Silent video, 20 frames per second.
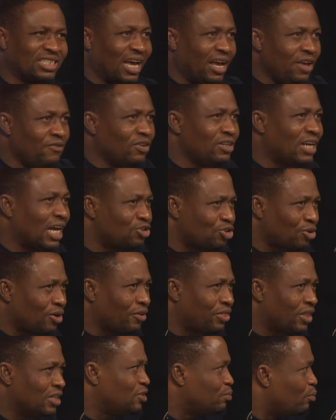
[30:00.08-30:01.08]
even natural
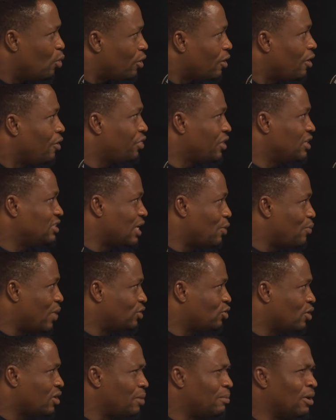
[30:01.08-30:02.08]
things, moral things that we are
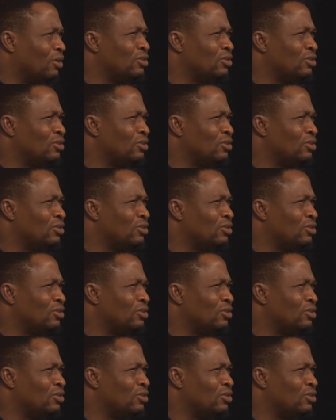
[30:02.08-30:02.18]
talking about.